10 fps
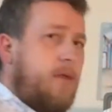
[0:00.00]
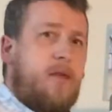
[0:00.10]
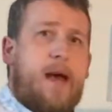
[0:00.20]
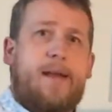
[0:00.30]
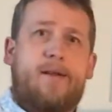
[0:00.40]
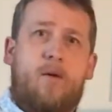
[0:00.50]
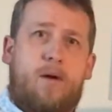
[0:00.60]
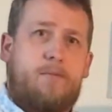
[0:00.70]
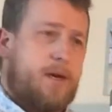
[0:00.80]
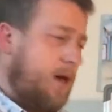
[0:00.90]
Then
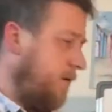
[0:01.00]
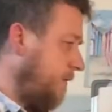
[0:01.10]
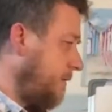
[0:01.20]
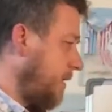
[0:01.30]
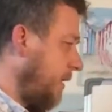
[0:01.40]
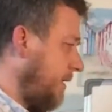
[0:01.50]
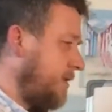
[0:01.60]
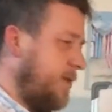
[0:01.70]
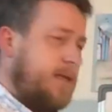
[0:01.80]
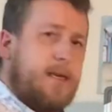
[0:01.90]
when we go from 9
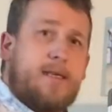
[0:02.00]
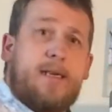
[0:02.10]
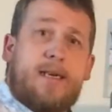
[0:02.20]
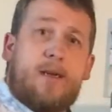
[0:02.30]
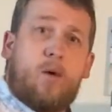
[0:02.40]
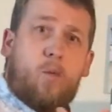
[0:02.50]
to 13,